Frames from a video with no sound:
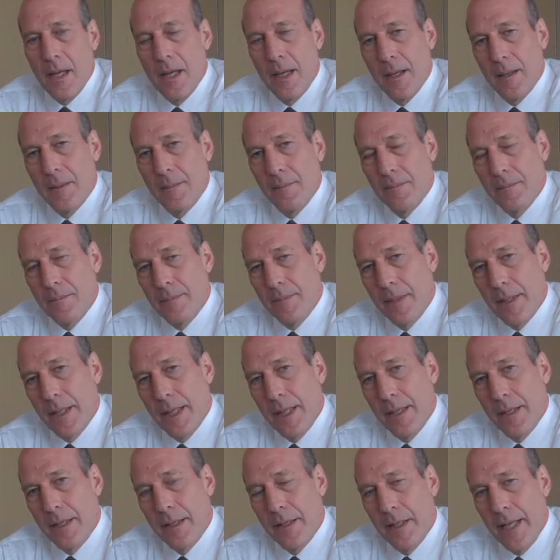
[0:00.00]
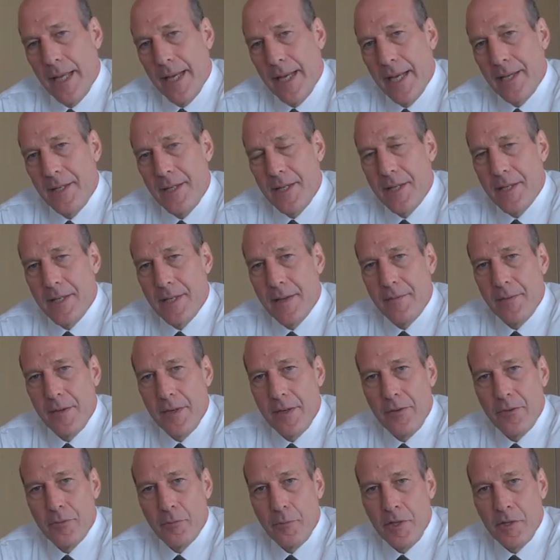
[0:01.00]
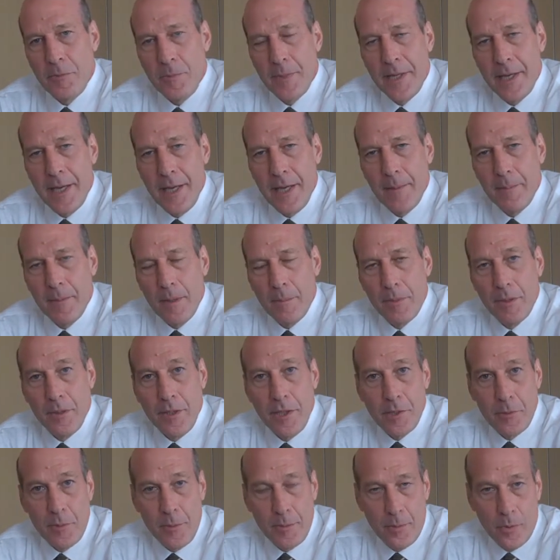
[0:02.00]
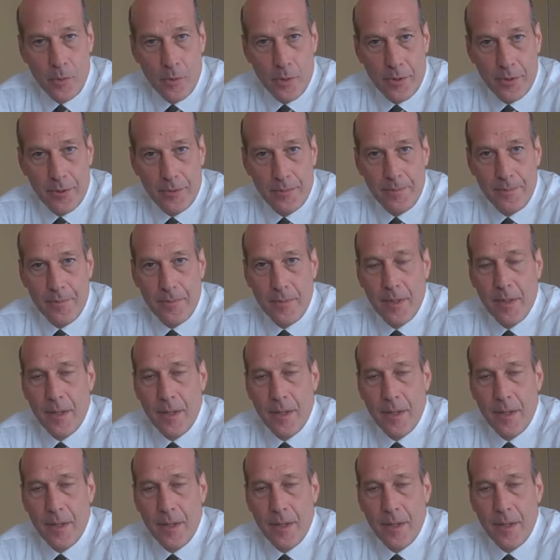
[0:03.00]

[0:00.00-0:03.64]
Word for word: Um, and in the late 1870s, Riis became a police reporter